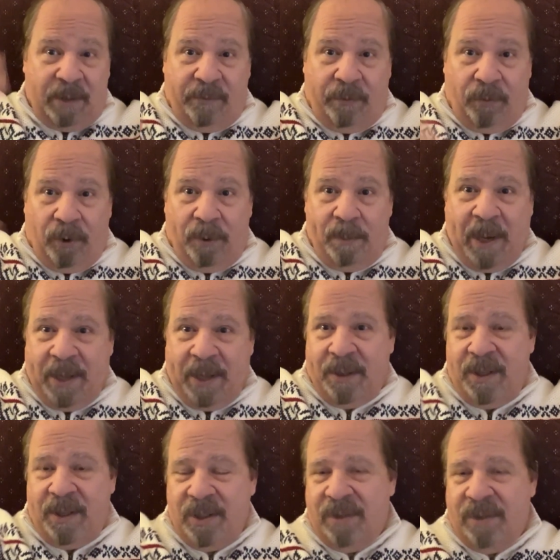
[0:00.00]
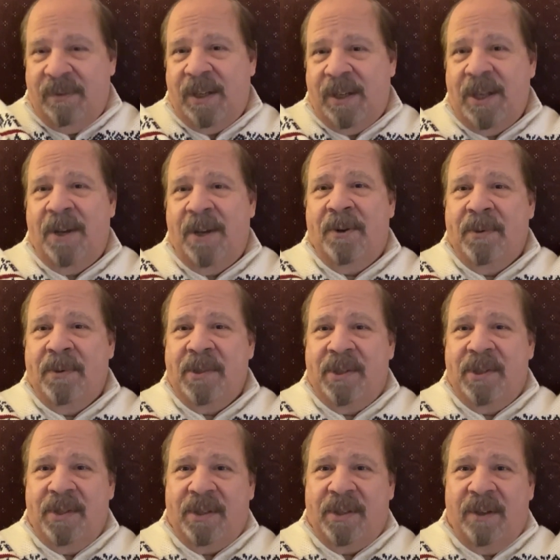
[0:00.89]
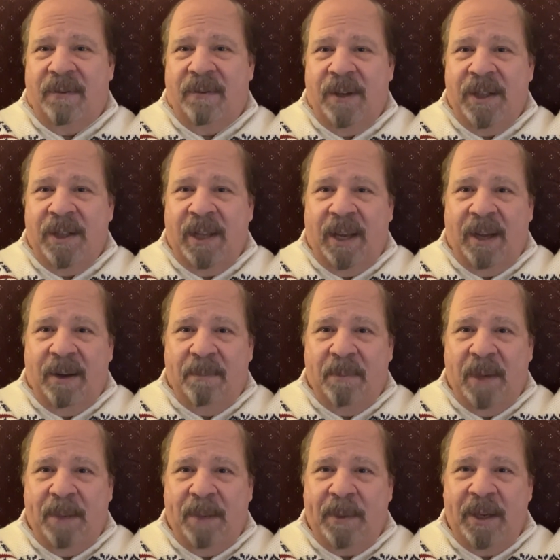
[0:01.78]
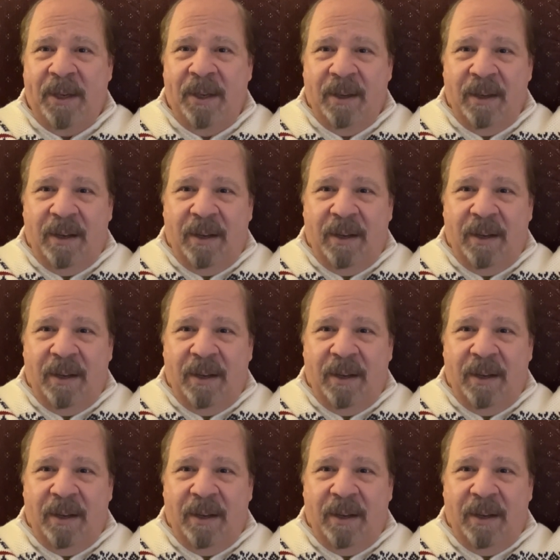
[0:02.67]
format these videos and stuff like that. Maybe